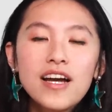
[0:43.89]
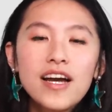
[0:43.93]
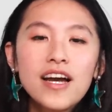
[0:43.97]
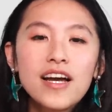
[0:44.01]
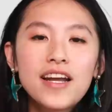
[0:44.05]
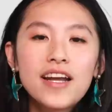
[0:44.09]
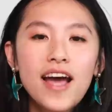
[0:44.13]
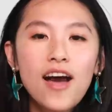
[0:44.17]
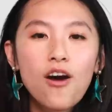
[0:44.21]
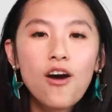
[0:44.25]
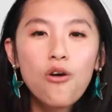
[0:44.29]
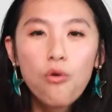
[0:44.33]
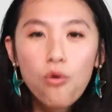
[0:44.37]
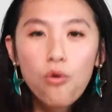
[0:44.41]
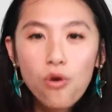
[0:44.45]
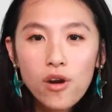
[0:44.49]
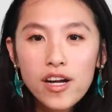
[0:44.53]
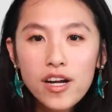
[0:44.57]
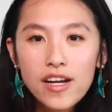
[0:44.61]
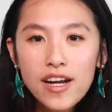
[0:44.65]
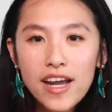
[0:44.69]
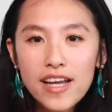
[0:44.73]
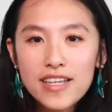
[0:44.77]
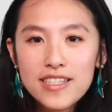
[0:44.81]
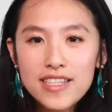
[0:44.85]
and how
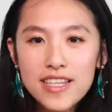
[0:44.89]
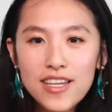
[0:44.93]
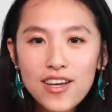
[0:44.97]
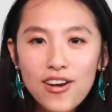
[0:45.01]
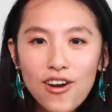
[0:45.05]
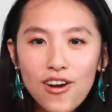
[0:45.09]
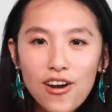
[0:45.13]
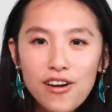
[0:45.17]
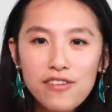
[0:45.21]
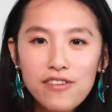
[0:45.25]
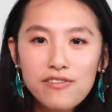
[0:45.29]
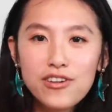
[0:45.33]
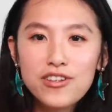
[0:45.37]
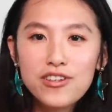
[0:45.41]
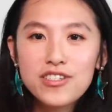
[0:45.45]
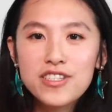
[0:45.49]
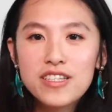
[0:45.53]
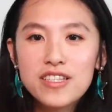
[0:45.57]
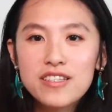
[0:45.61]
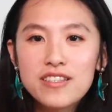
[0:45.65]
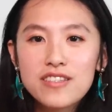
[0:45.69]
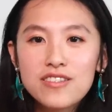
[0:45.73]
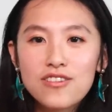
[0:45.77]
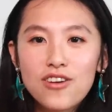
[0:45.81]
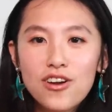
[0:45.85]
organized they are
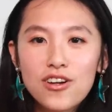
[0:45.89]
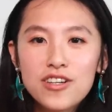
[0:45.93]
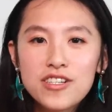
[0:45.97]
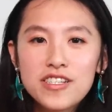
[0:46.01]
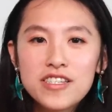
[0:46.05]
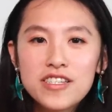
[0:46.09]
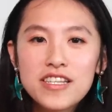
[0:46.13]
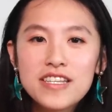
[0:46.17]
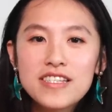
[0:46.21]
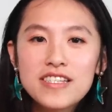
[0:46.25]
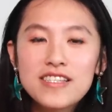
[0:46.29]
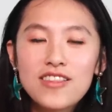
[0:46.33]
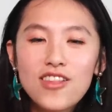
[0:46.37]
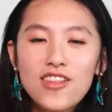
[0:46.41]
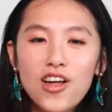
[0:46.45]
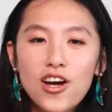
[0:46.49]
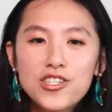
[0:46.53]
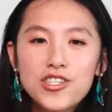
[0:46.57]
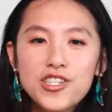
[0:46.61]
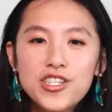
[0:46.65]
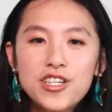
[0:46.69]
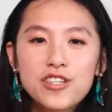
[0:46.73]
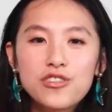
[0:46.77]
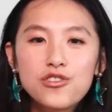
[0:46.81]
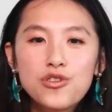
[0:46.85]
versus Starseeds
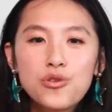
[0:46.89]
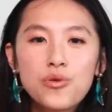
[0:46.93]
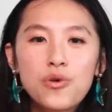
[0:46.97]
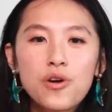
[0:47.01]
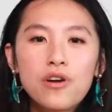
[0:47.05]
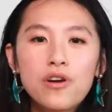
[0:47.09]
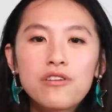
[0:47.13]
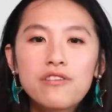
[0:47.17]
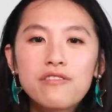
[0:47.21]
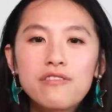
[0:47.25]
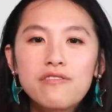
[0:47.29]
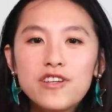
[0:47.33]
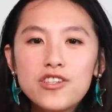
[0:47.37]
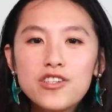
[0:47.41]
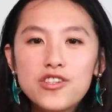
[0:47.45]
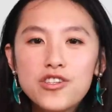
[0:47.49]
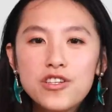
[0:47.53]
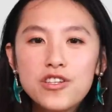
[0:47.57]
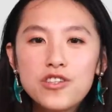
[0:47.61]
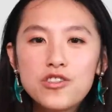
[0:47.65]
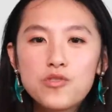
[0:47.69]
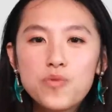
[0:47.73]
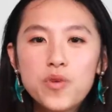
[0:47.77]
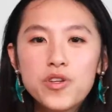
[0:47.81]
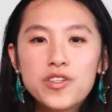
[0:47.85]
launching new Earth
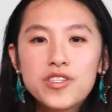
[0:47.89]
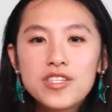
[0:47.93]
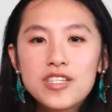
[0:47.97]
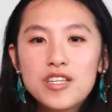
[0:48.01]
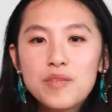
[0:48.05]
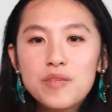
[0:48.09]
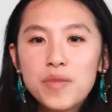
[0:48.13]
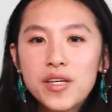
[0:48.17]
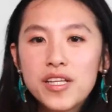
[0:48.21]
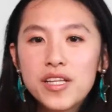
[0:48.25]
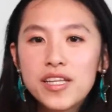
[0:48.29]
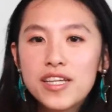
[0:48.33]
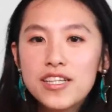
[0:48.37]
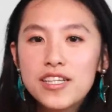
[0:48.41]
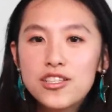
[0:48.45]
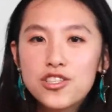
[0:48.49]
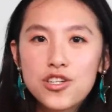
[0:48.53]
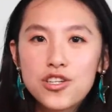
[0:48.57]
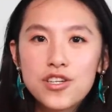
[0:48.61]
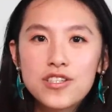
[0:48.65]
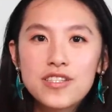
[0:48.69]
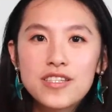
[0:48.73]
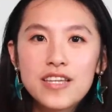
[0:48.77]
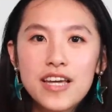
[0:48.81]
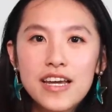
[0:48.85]
visions while seemingly
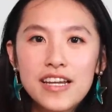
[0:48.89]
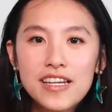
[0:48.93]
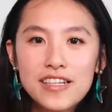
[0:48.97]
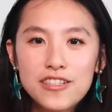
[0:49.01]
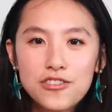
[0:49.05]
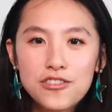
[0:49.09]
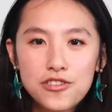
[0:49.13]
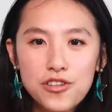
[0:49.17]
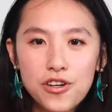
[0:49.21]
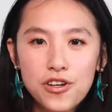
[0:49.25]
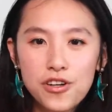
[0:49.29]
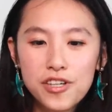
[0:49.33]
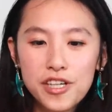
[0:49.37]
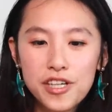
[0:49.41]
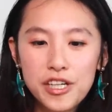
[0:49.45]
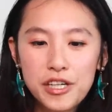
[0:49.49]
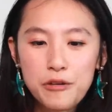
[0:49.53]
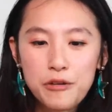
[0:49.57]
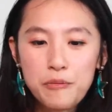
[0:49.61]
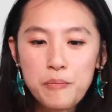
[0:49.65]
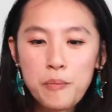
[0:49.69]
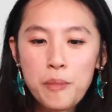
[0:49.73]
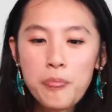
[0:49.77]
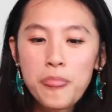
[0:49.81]
just getting started.